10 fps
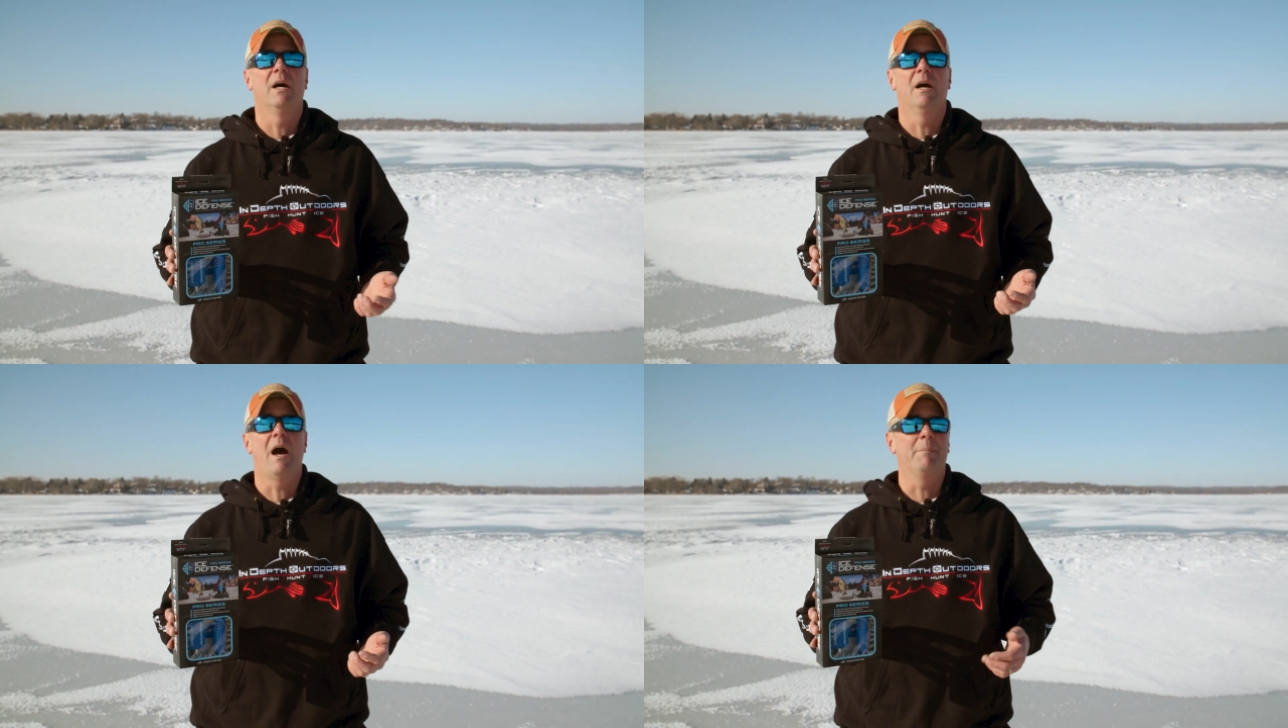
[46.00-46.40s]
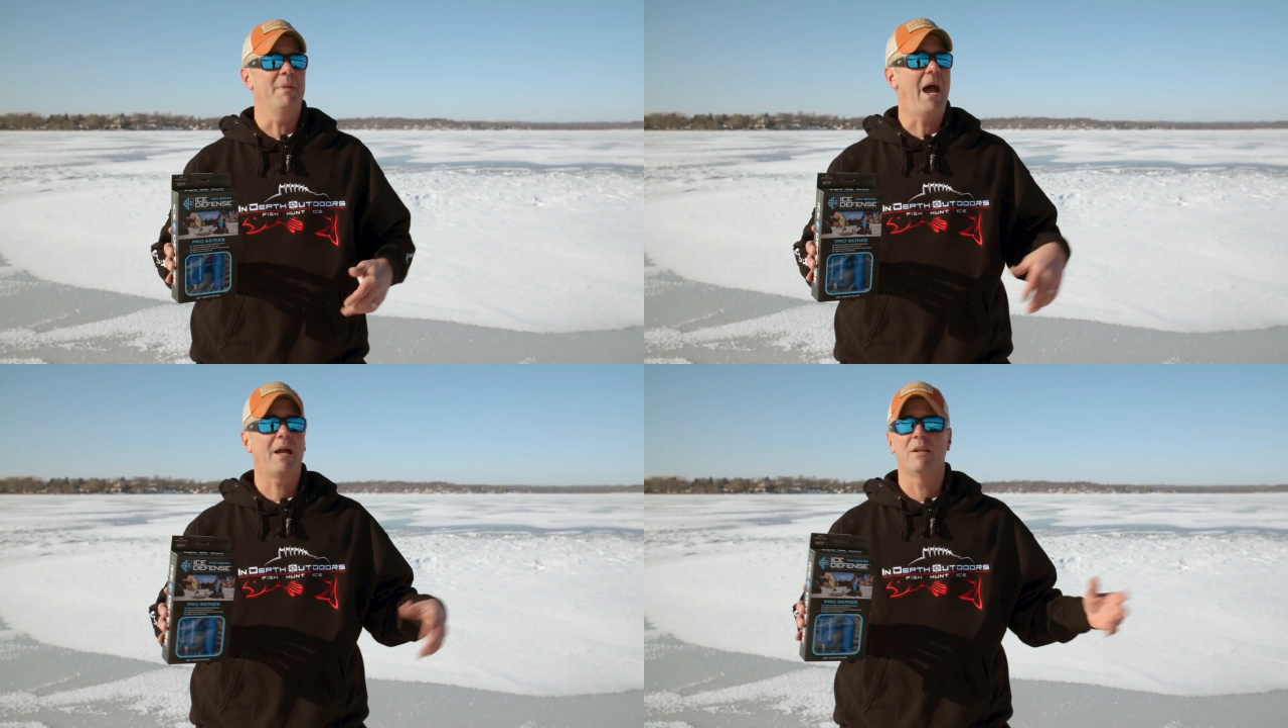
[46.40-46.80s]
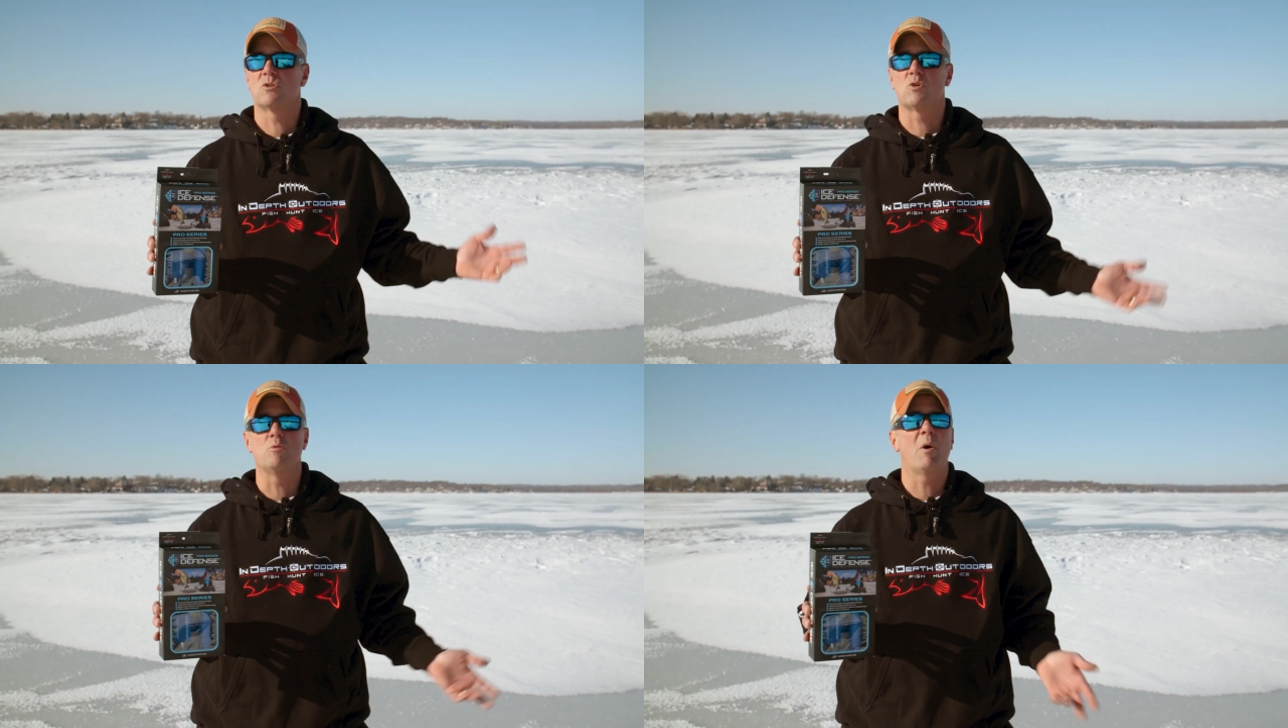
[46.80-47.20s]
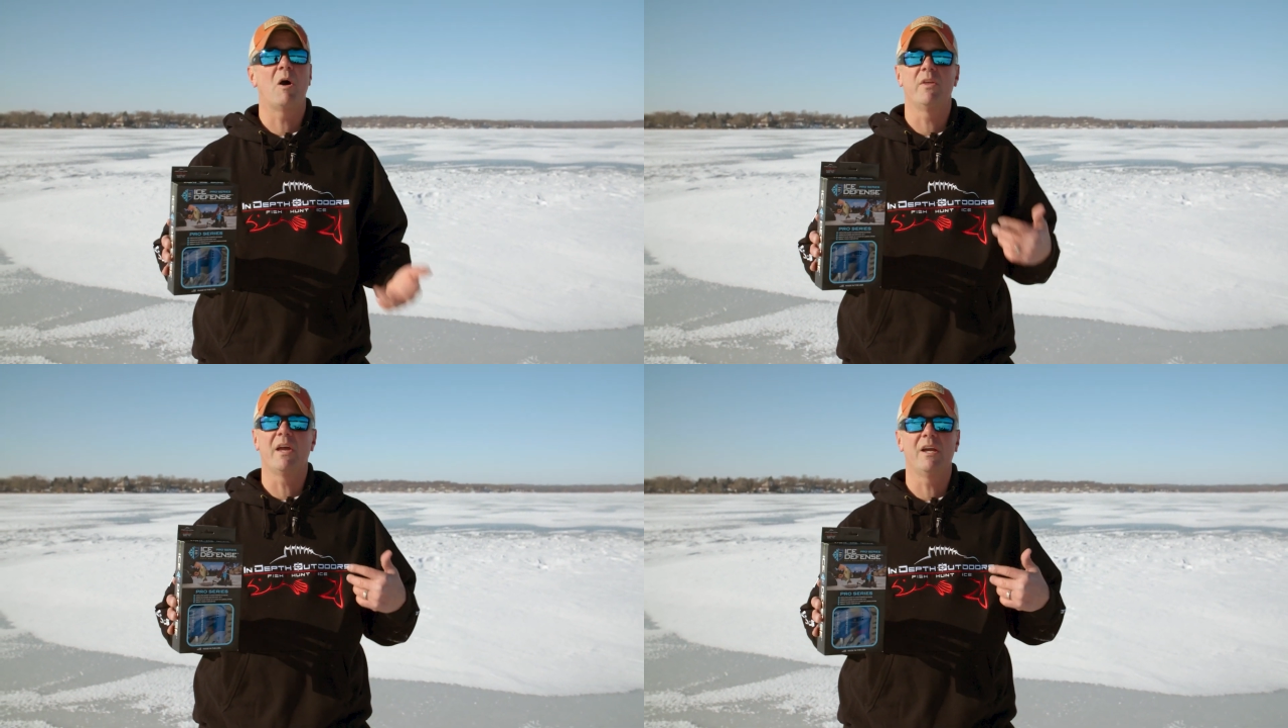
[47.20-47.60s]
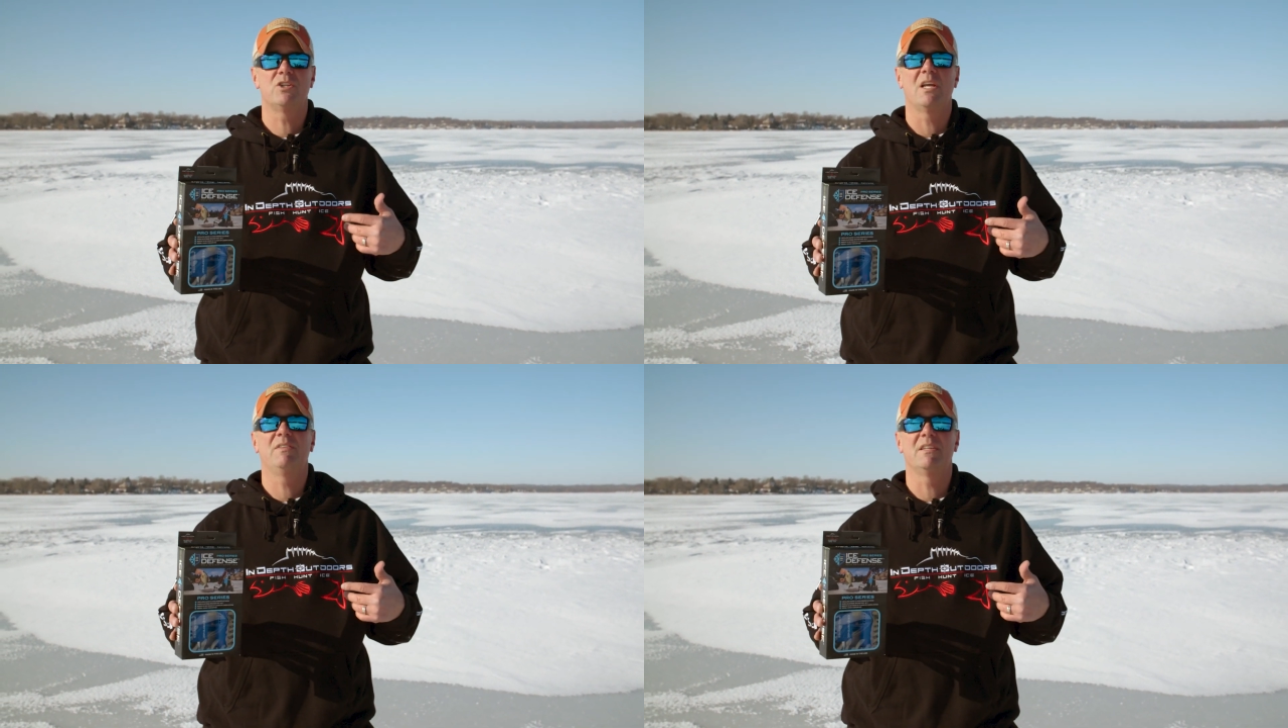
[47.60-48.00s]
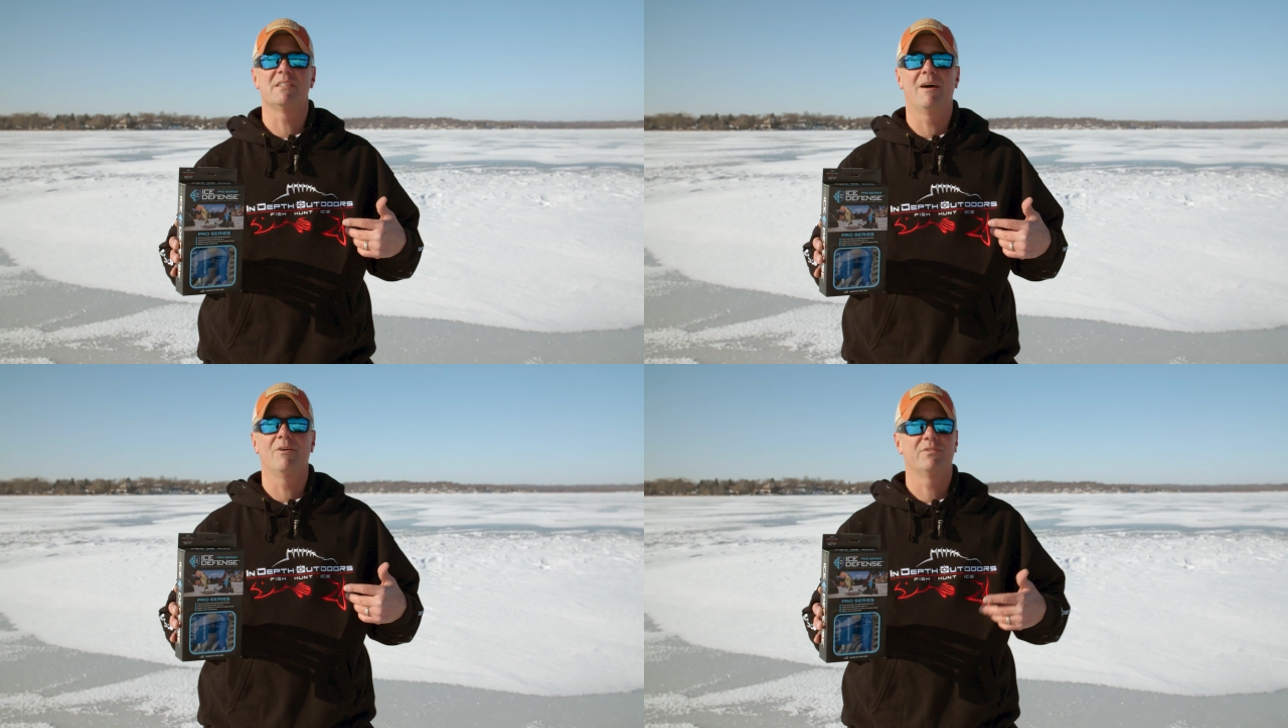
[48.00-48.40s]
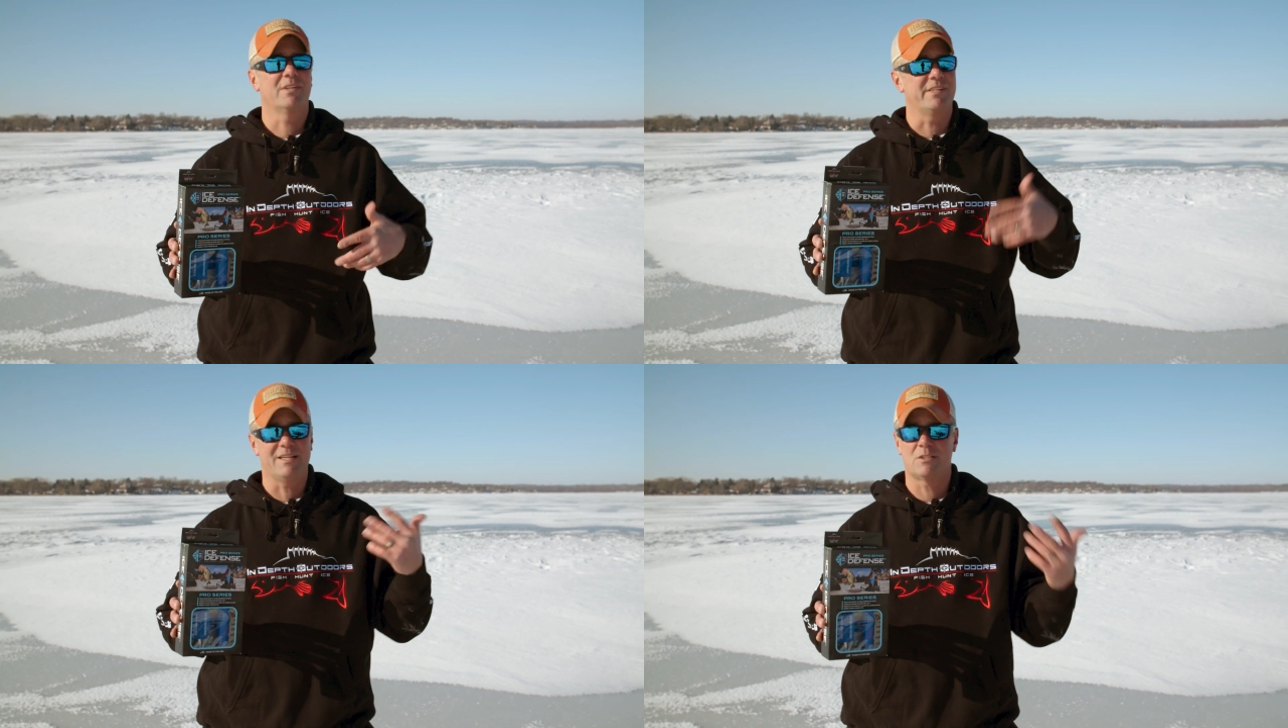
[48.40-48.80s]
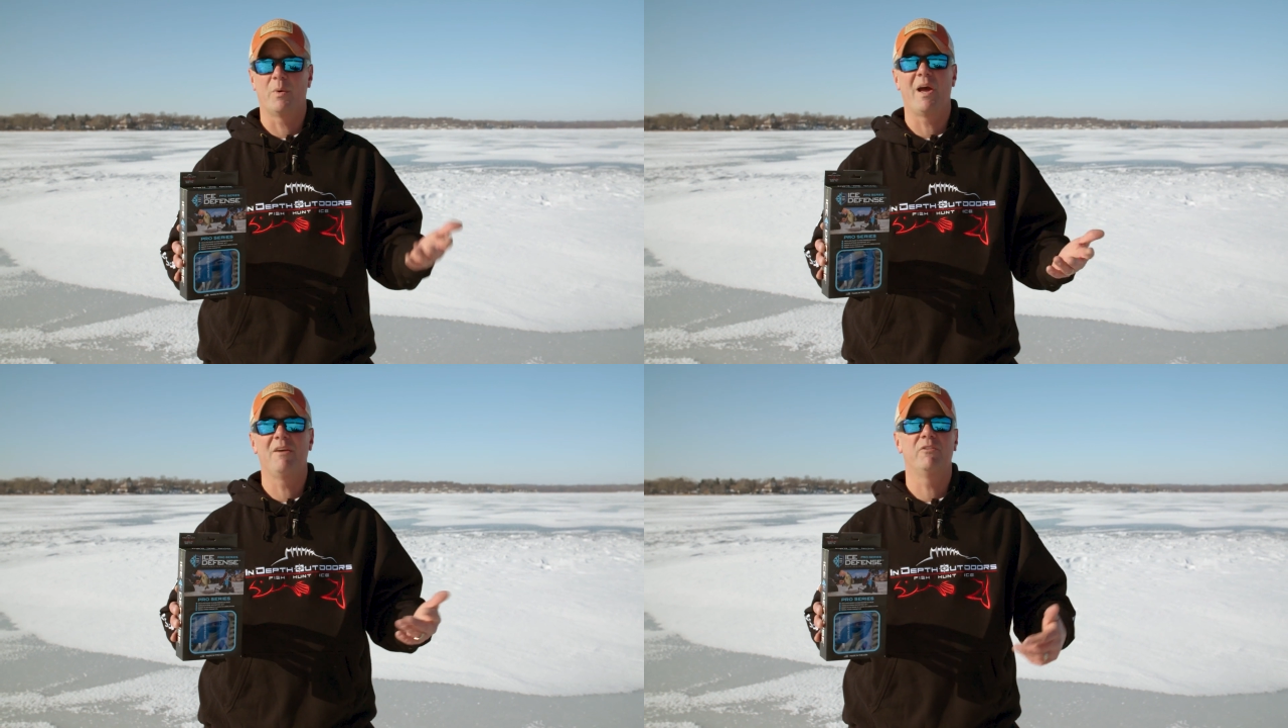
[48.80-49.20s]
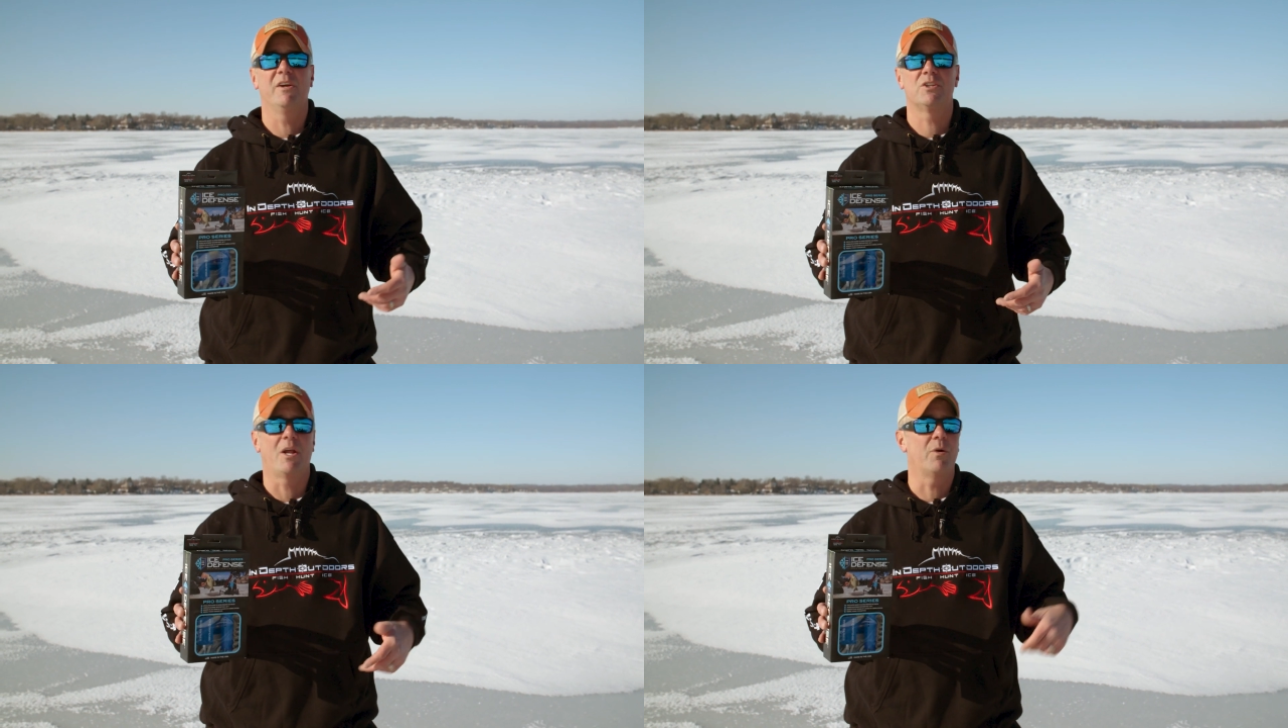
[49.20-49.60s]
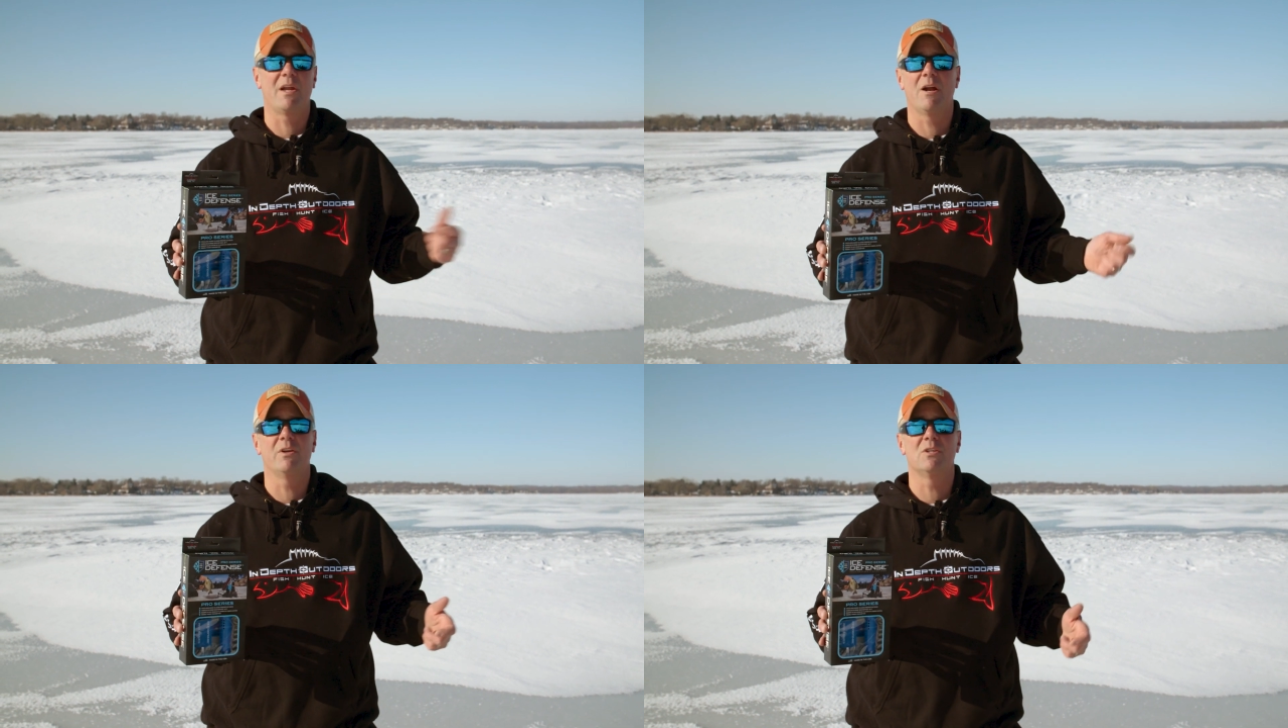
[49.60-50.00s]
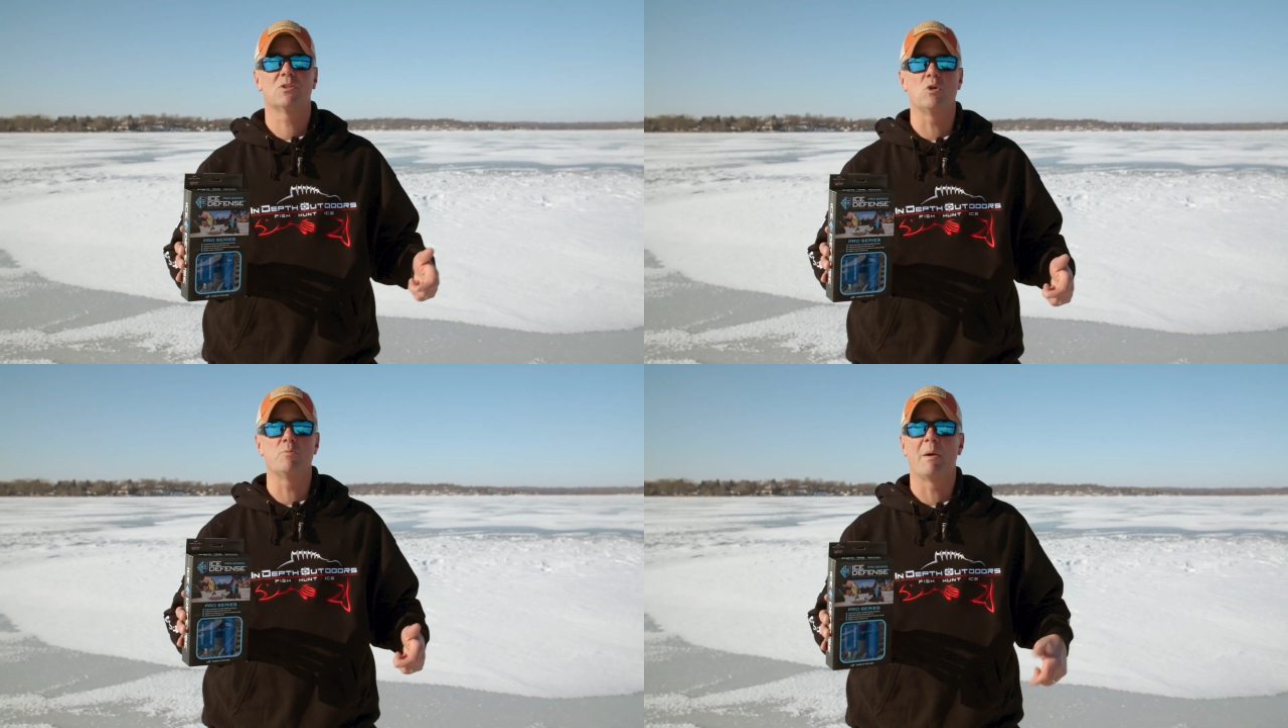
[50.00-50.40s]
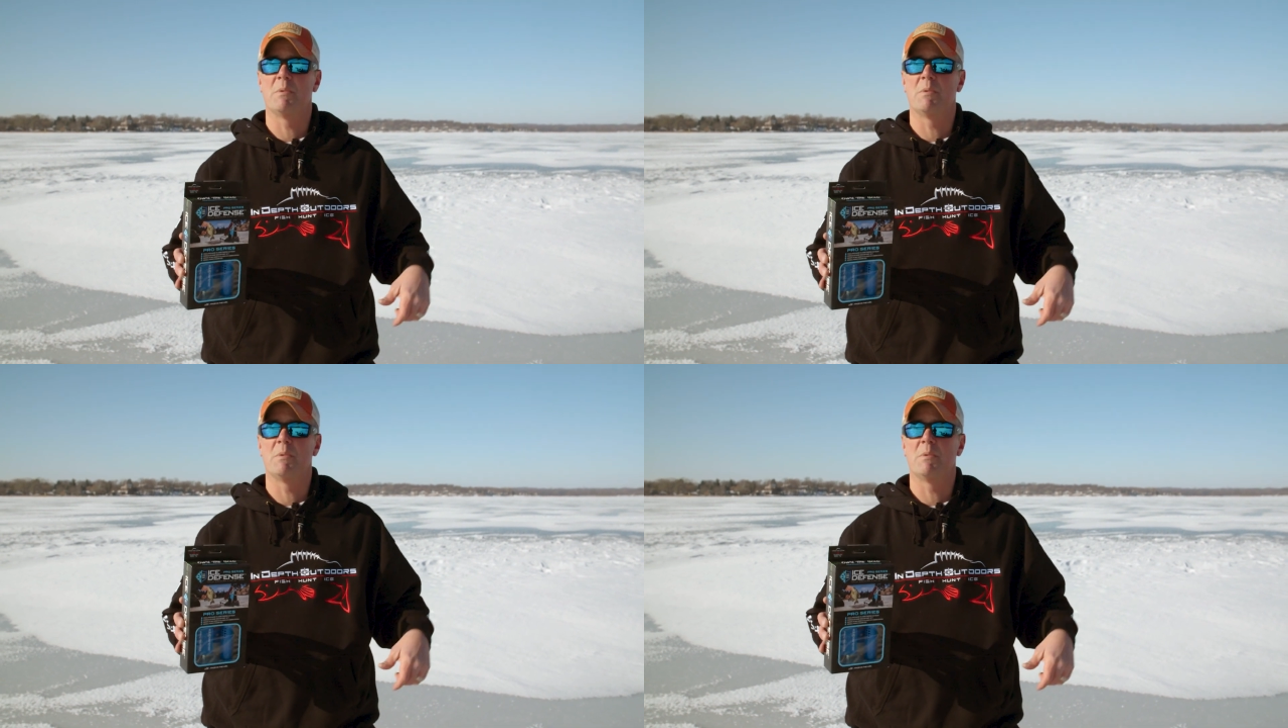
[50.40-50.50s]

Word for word: uh, I'm not gonna scoop all the ice shavings out because that's the way I fish. I don't carry a scoop.